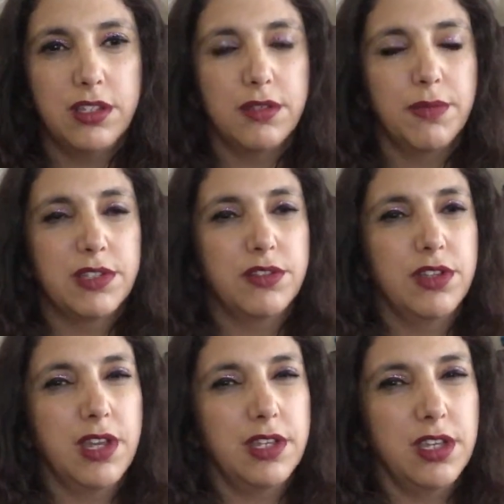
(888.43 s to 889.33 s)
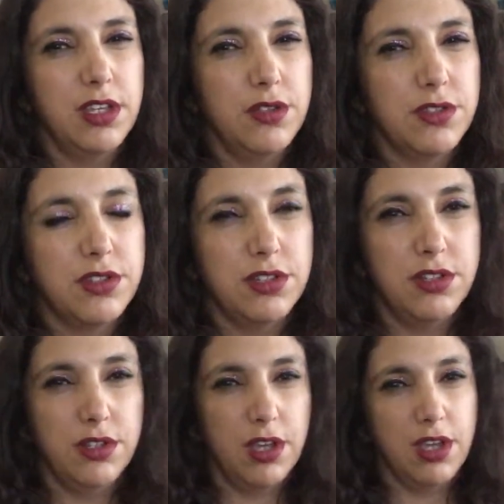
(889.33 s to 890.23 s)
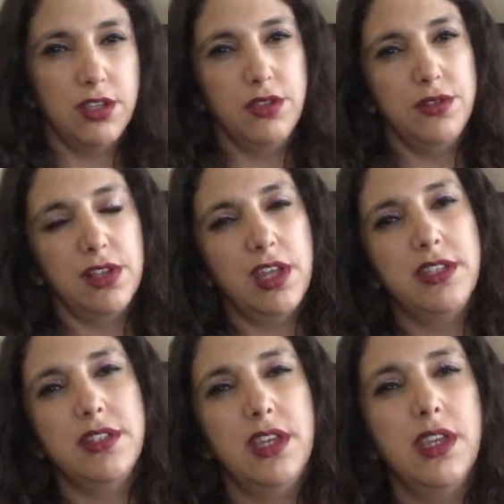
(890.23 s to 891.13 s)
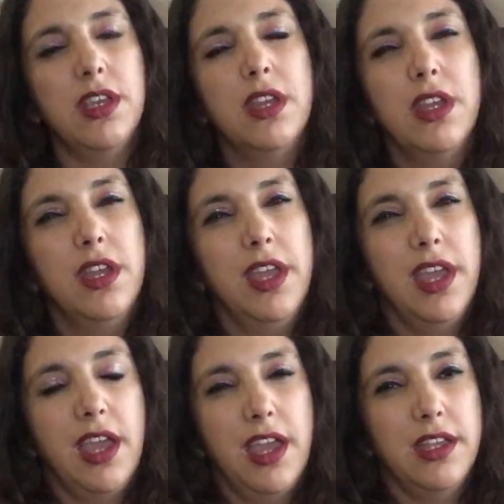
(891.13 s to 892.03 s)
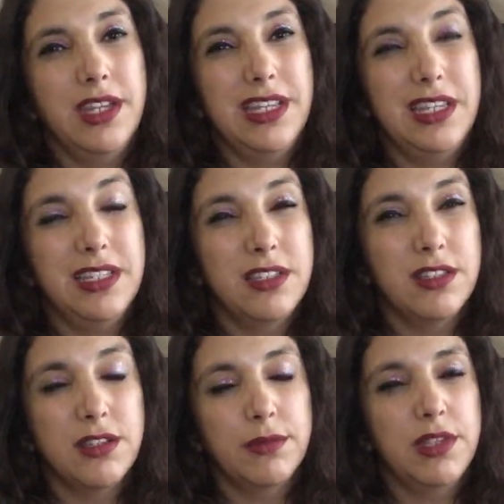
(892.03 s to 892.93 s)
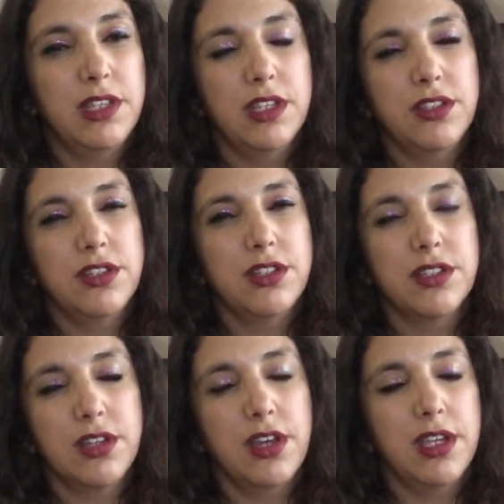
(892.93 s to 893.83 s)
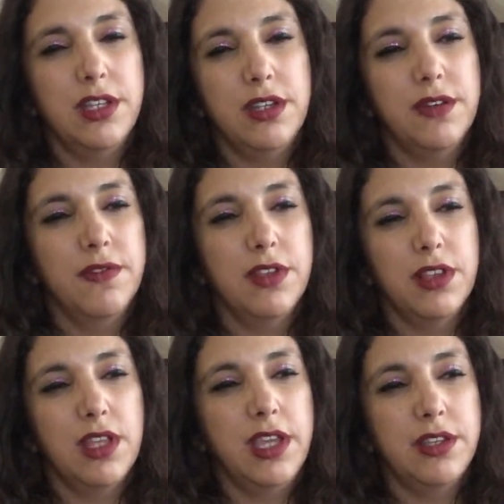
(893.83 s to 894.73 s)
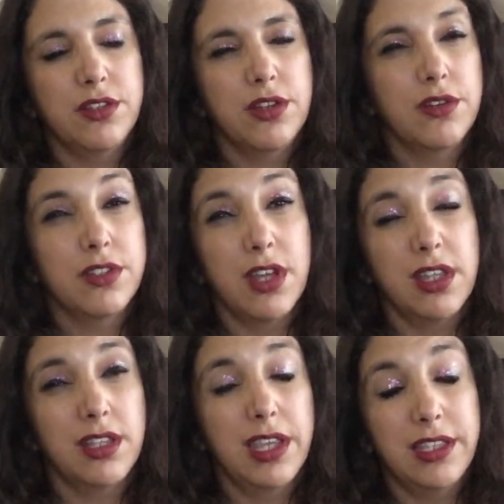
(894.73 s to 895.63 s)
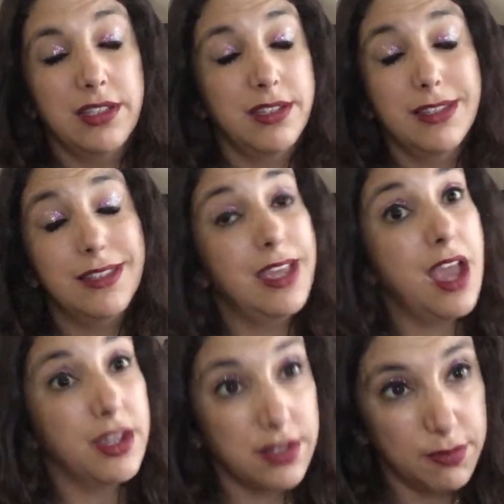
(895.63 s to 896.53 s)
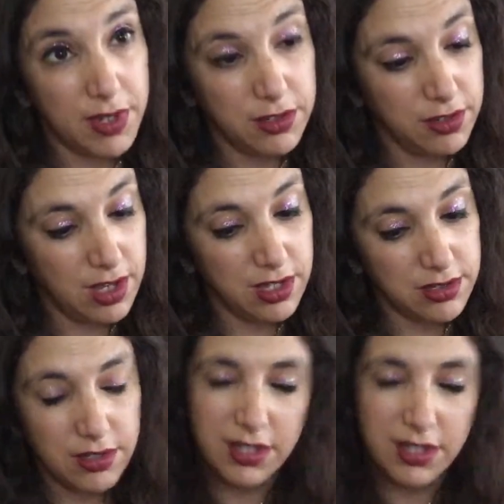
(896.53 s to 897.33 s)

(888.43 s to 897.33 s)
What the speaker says: It's a muscle you got to get used to utilizing, and it isn't something that just kind of like turns on, like, this isn't the X-Men, you guys.